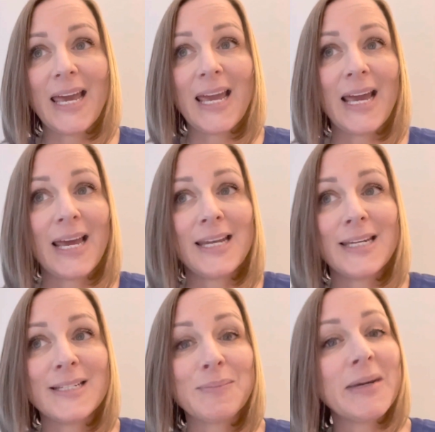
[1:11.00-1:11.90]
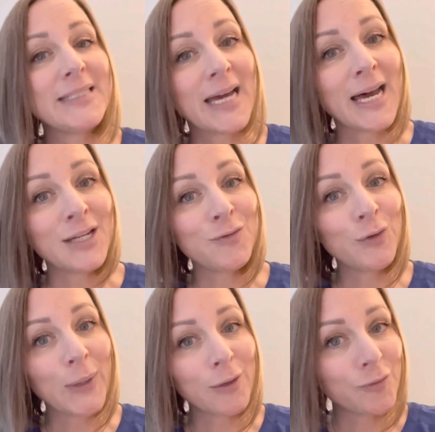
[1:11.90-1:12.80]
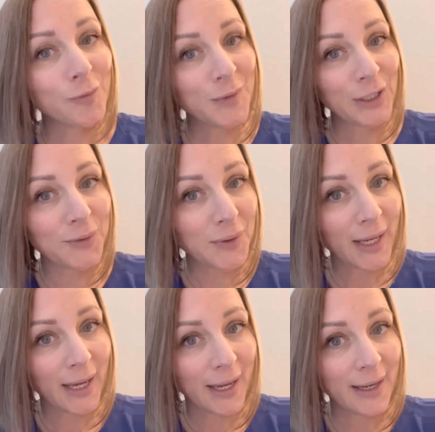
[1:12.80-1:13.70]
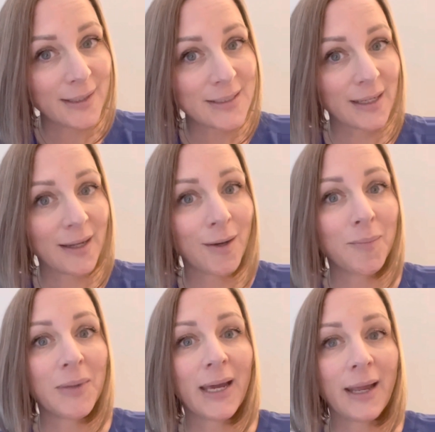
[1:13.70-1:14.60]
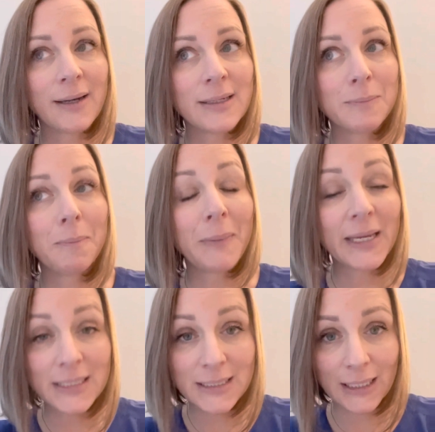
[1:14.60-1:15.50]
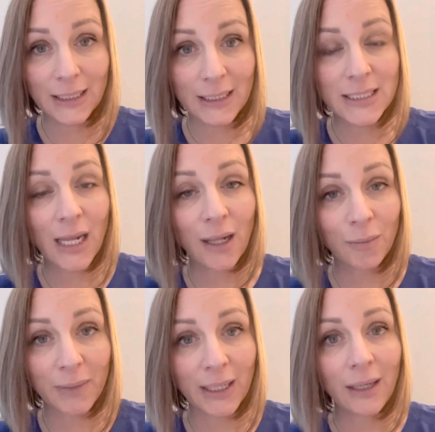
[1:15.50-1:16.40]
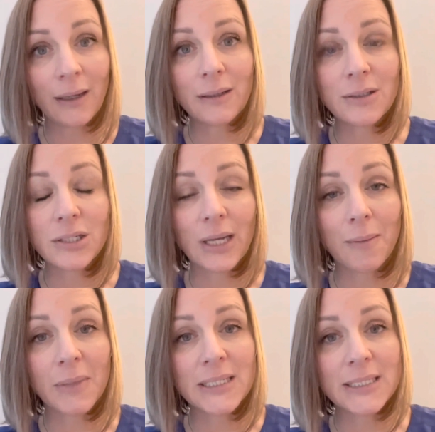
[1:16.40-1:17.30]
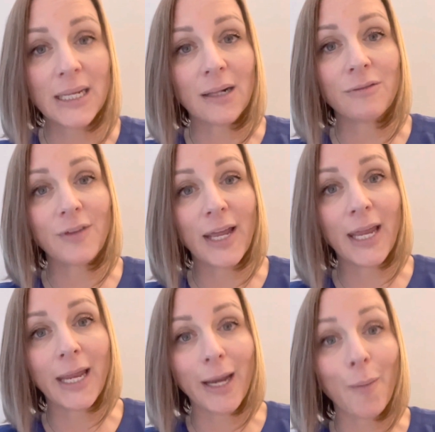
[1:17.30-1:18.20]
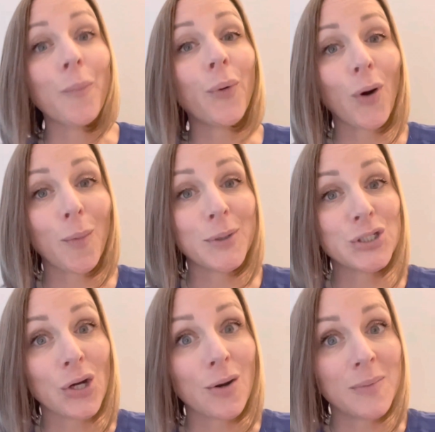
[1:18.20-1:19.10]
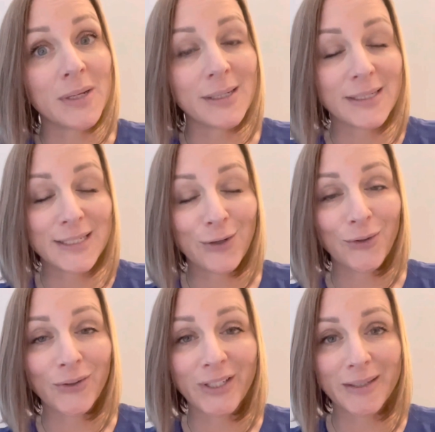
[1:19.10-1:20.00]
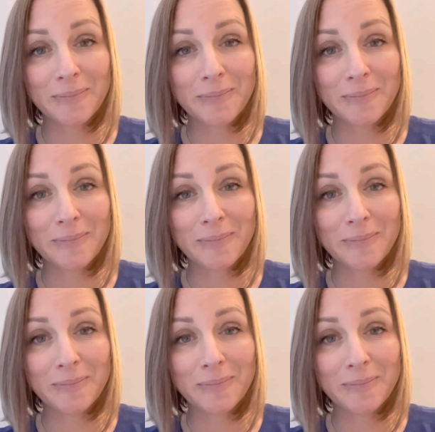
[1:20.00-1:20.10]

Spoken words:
And my dad flew out from the UK to come and basically tell me to get myself a proper job, as he called it.